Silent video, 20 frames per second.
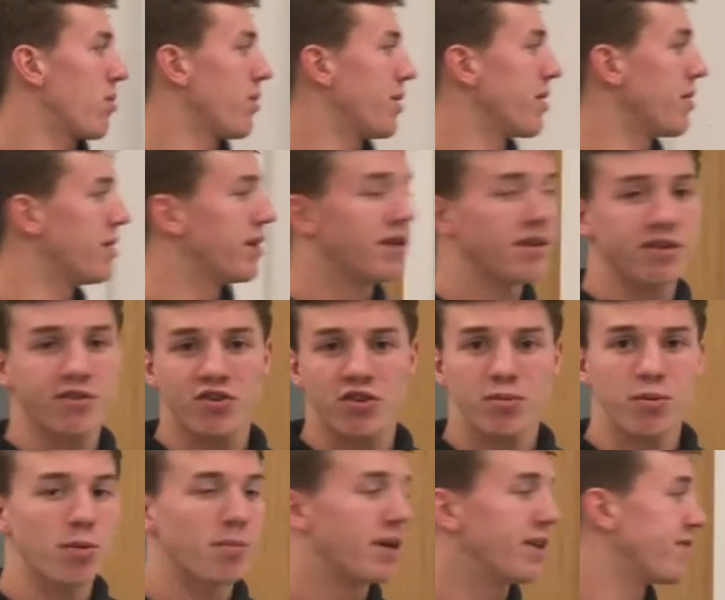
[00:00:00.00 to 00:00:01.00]
with an initial
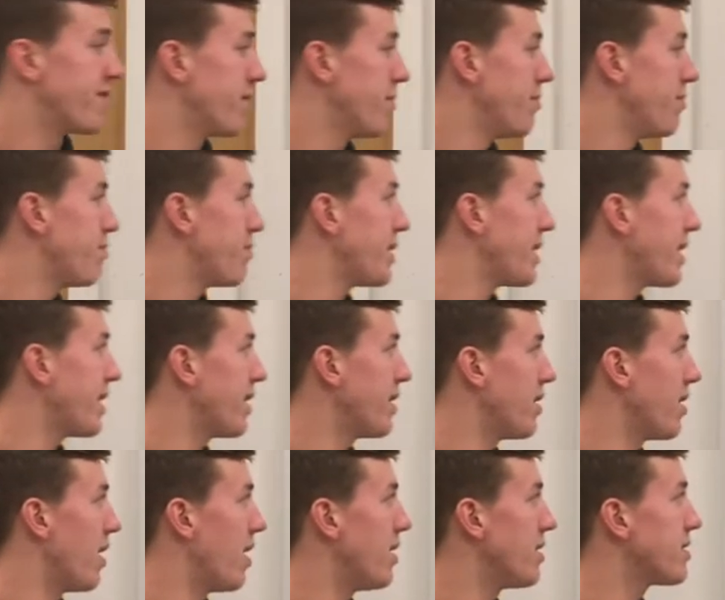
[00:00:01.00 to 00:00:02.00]
momentum P
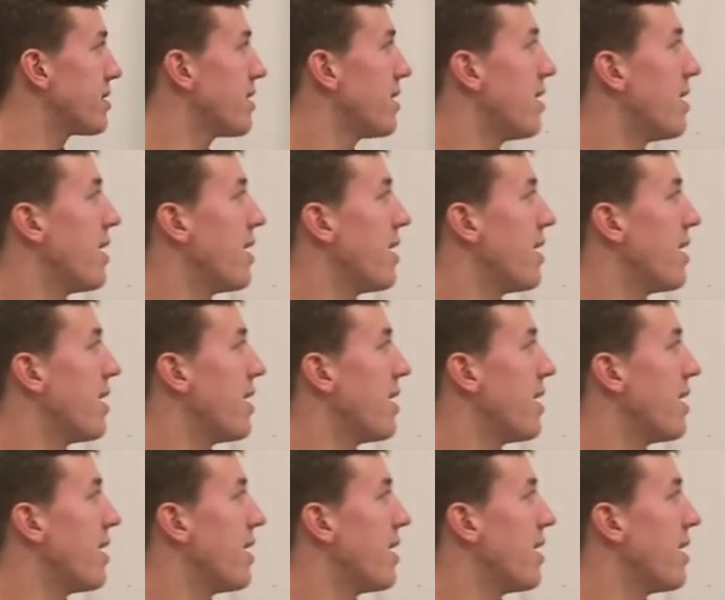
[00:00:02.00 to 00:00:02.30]
naught